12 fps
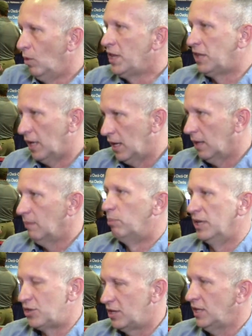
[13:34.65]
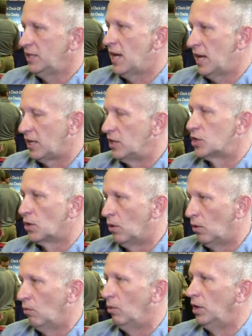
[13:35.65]
with you, but you're getting out of
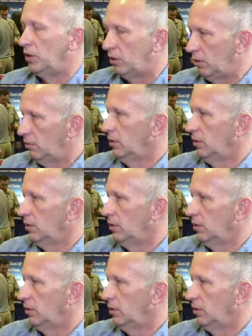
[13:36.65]
control with